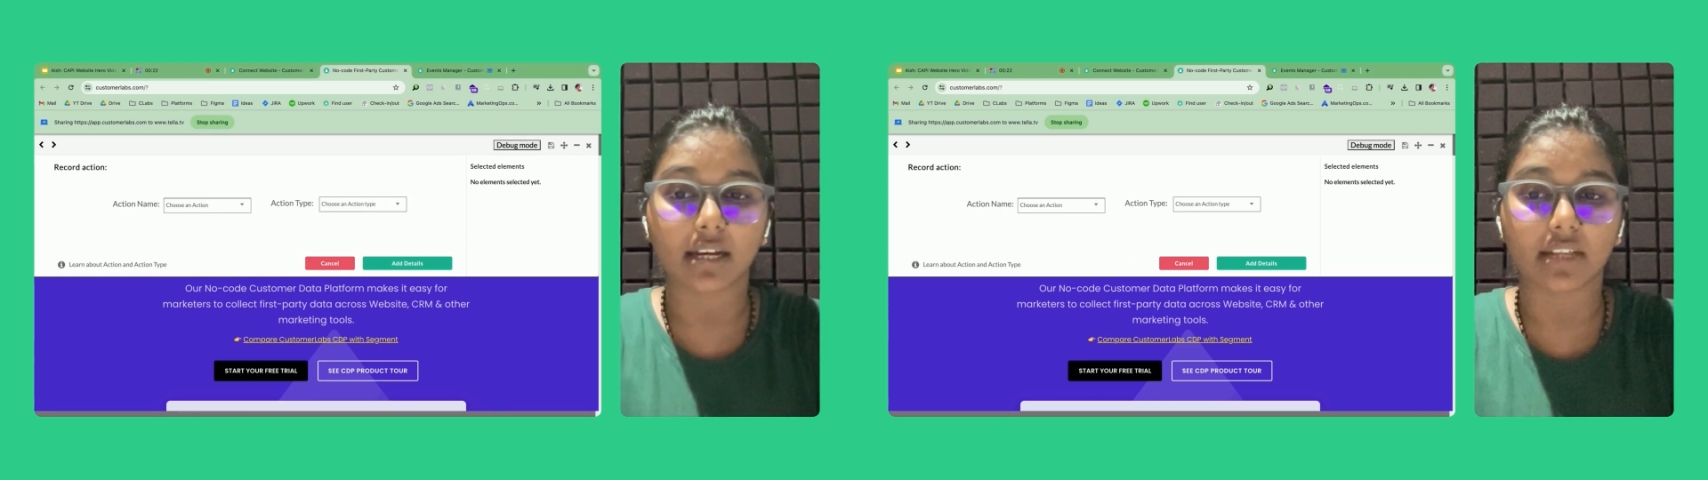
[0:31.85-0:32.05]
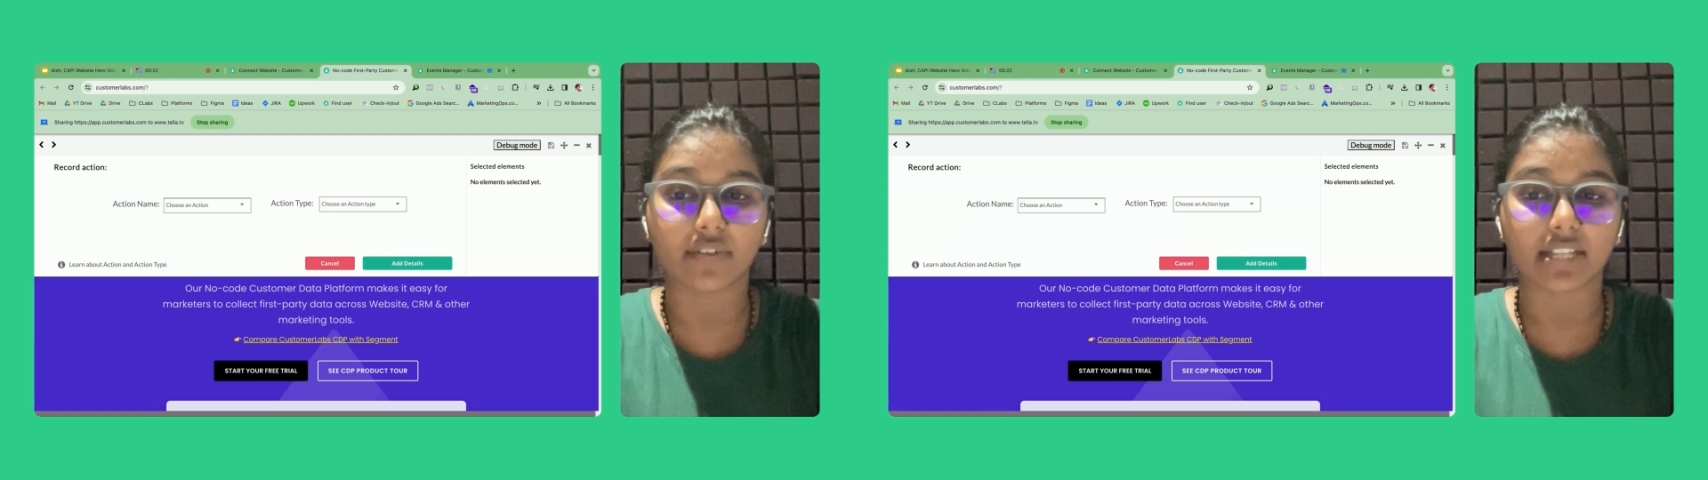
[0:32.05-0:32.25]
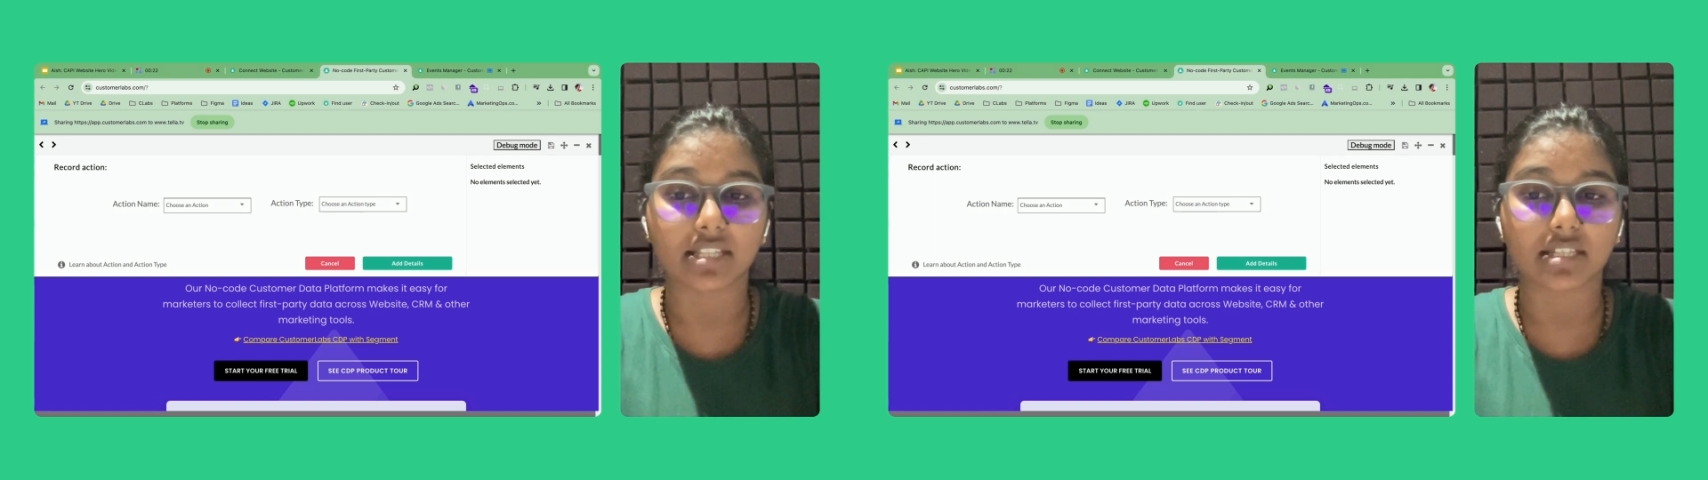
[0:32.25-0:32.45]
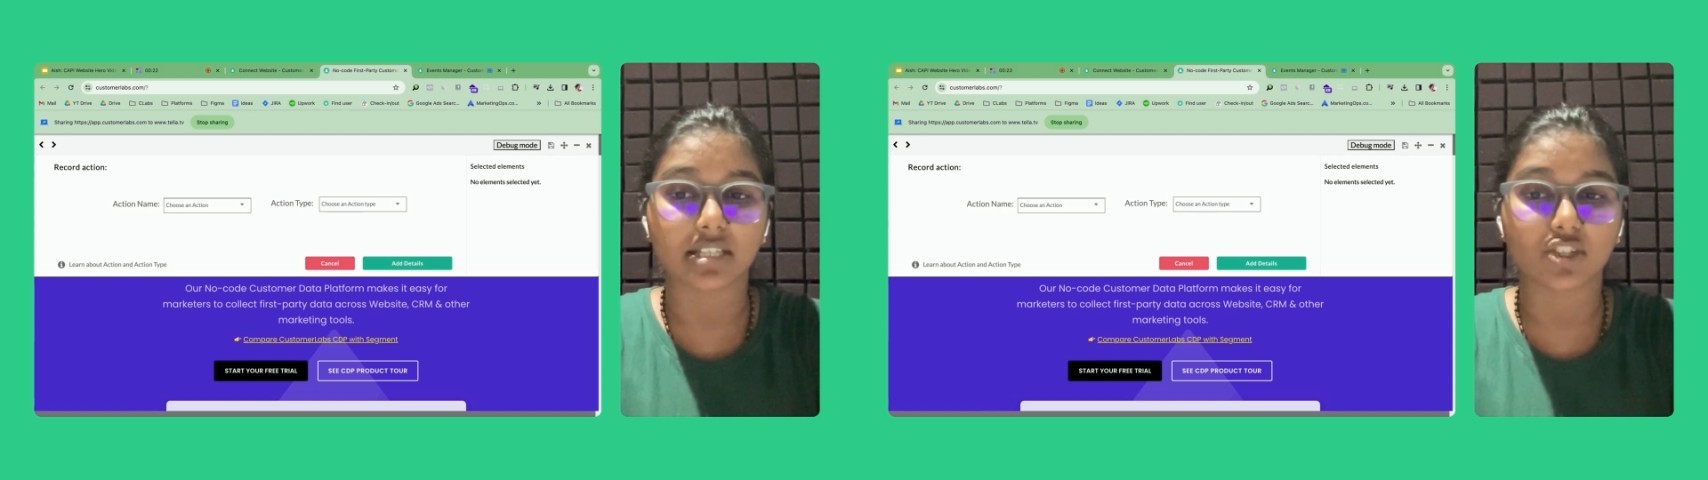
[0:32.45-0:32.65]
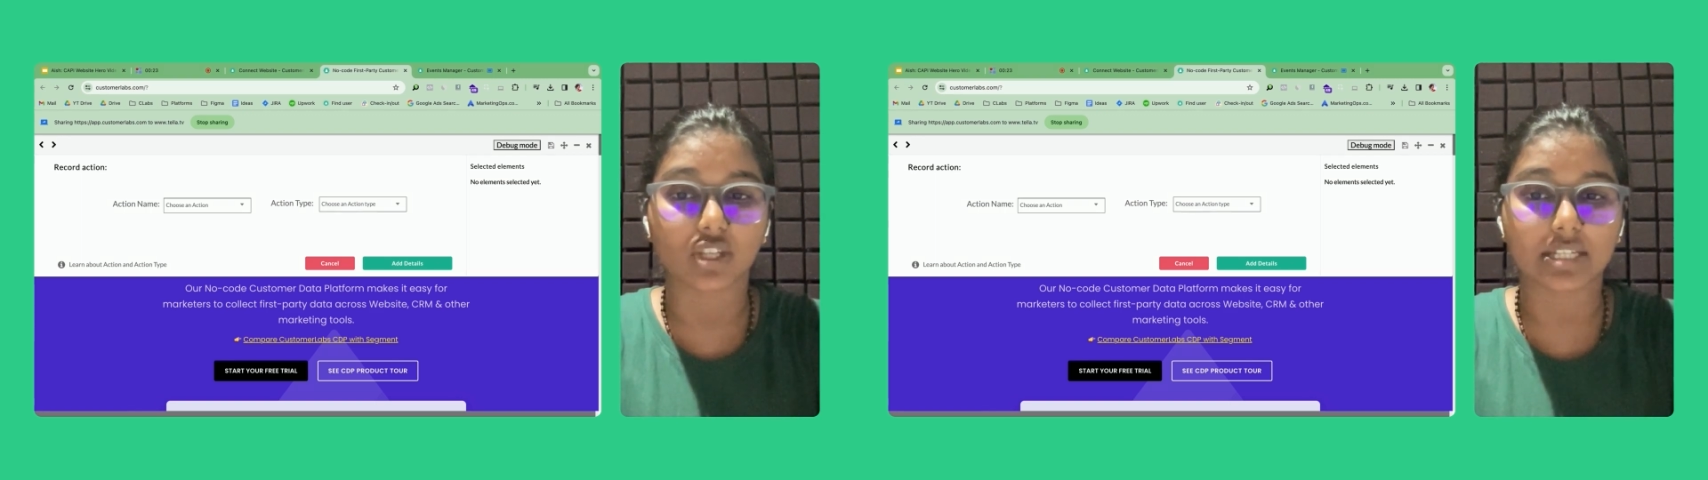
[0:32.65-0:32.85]
events
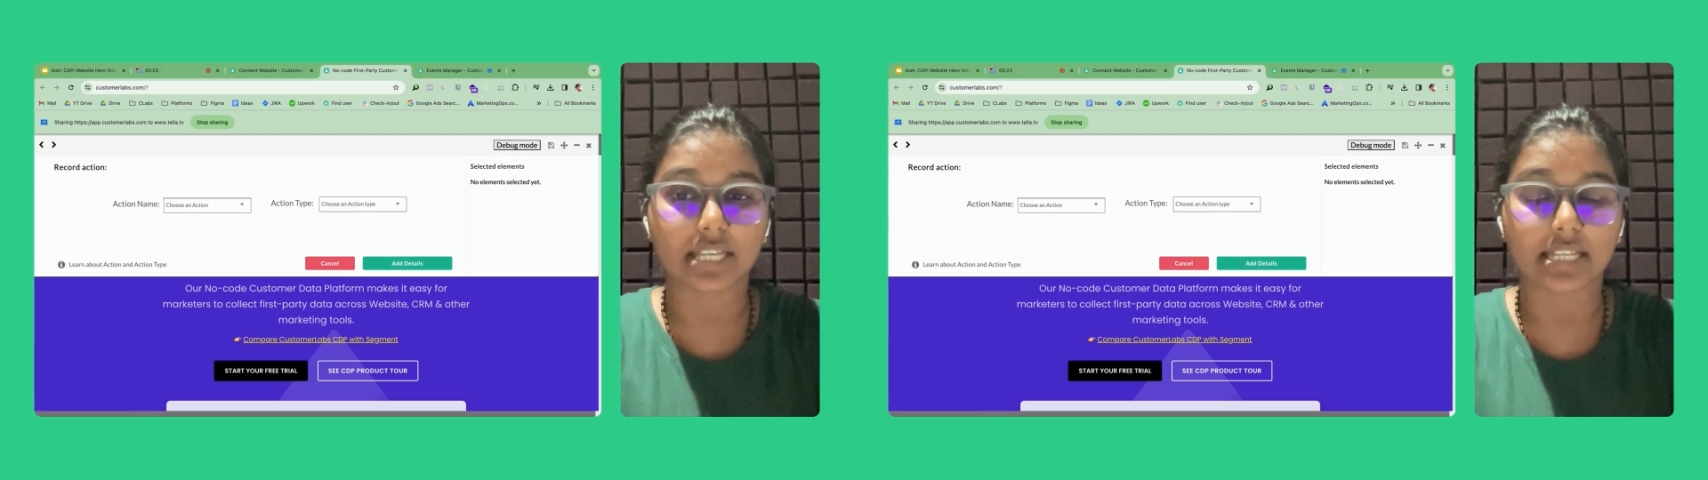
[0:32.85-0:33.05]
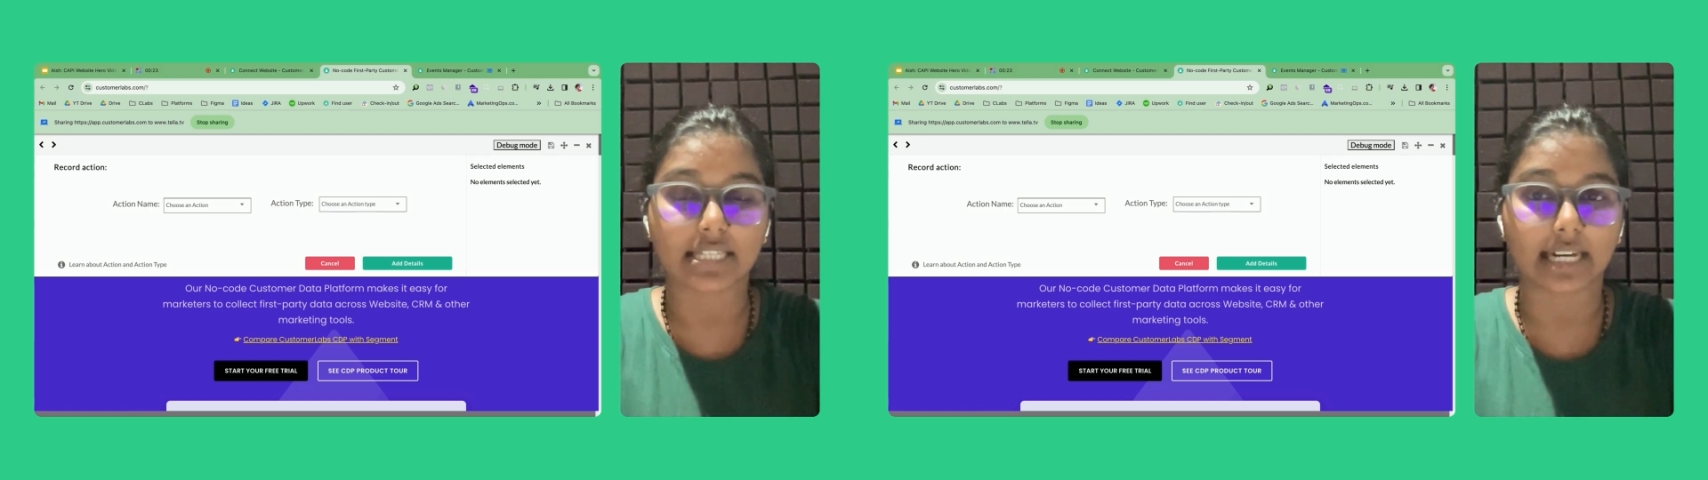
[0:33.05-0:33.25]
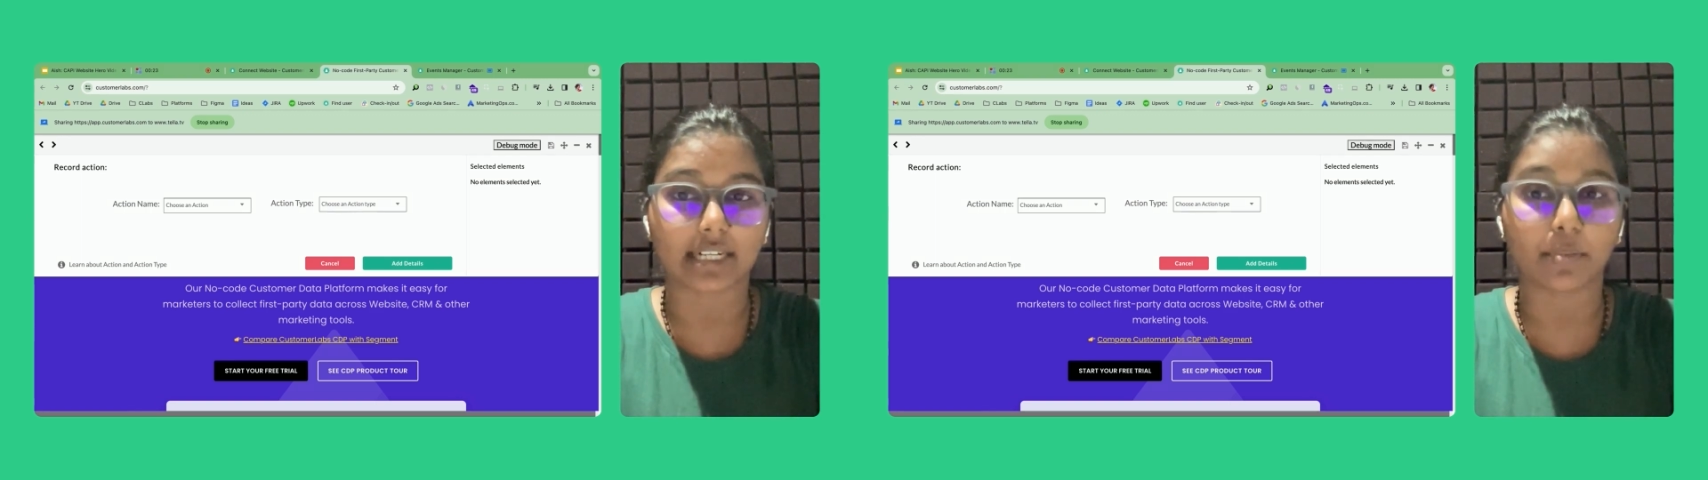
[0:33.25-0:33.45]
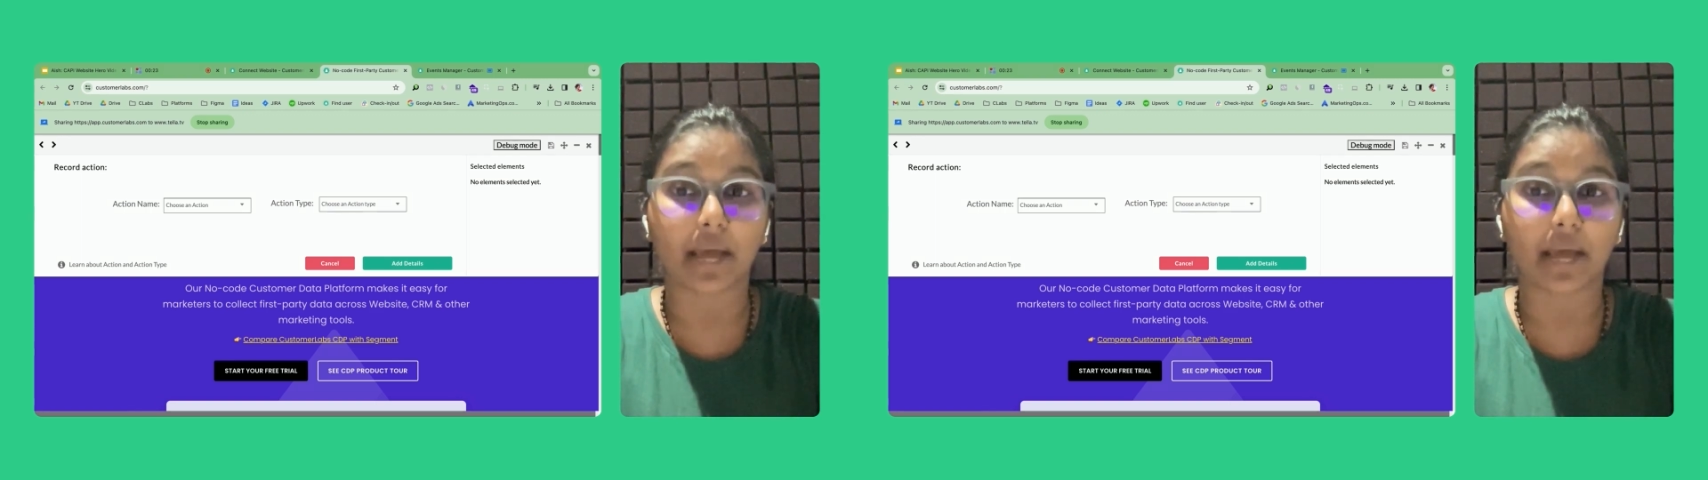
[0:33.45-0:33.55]
just set up,